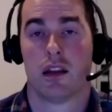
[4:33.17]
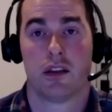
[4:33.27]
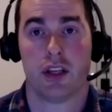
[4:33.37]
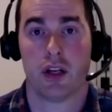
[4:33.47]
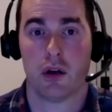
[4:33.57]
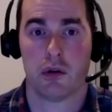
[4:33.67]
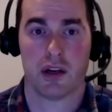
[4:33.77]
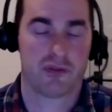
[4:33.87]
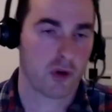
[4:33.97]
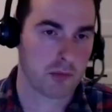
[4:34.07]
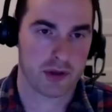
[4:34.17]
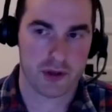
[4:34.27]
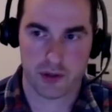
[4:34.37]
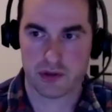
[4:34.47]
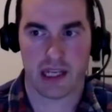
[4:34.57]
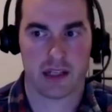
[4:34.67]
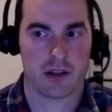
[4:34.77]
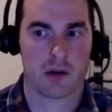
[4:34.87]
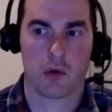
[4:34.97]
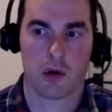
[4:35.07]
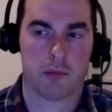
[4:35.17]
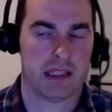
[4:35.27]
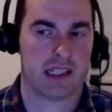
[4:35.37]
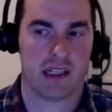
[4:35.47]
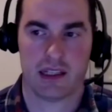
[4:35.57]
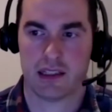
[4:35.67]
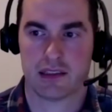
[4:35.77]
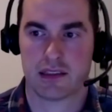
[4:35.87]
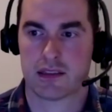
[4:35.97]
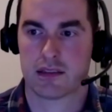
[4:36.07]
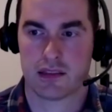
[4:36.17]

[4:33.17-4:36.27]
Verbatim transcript: you know a former news anchor or because